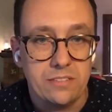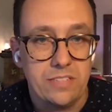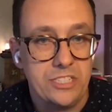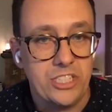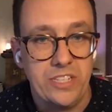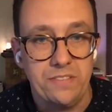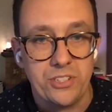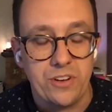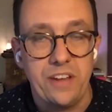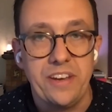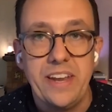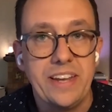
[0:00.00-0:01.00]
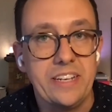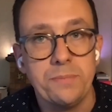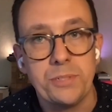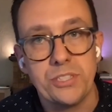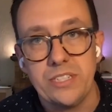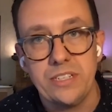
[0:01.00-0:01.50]
achieved around a
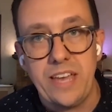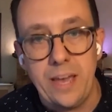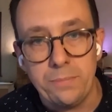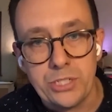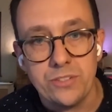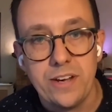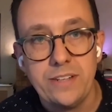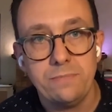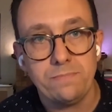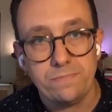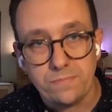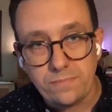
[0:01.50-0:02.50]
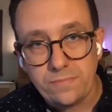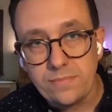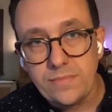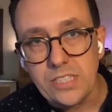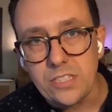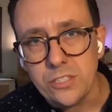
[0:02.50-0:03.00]
90% capture rate.
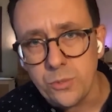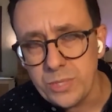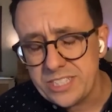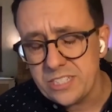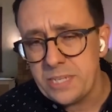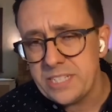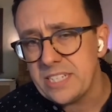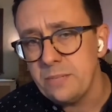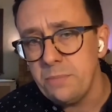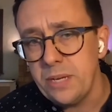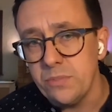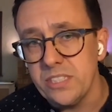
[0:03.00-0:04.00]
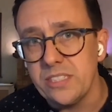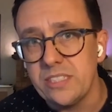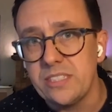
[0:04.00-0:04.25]
So what this basically meant was